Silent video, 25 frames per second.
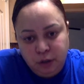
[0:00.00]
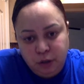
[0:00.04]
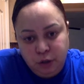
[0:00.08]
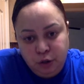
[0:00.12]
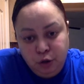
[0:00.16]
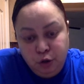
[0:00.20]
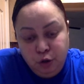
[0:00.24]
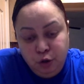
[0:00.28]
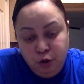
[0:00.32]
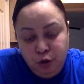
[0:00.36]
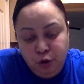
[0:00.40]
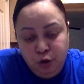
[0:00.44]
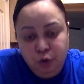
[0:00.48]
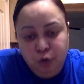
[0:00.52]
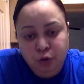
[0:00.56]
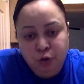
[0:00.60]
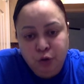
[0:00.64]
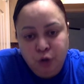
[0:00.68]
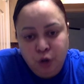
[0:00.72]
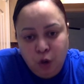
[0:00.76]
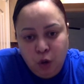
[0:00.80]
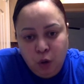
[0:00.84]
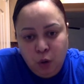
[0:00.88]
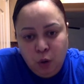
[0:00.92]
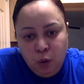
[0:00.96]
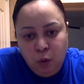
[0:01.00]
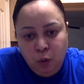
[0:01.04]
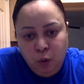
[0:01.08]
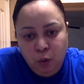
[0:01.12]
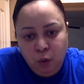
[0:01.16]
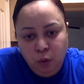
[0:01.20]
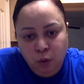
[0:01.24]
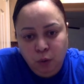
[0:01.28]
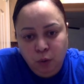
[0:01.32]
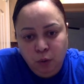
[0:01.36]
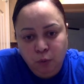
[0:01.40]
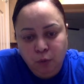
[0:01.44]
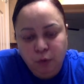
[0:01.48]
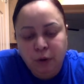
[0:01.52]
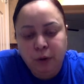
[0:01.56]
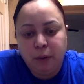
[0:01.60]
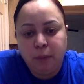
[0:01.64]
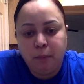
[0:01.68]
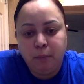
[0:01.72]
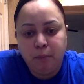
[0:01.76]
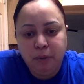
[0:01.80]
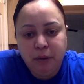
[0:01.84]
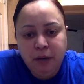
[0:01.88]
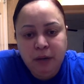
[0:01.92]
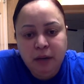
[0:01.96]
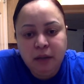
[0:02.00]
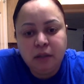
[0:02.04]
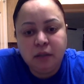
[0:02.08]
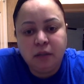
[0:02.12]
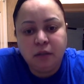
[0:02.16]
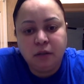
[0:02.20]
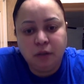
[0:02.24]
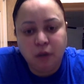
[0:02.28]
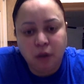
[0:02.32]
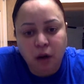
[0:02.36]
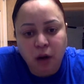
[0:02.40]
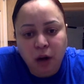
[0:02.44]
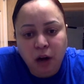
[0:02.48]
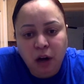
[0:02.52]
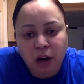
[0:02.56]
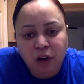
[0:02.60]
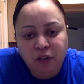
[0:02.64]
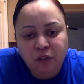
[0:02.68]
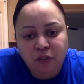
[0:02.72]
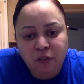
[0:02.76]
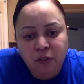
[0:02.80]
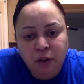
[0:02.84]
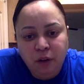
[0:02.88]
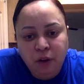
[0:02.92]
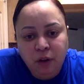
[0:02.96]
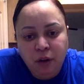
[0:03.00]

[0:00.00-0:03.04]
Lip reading: Do you know what a pissed off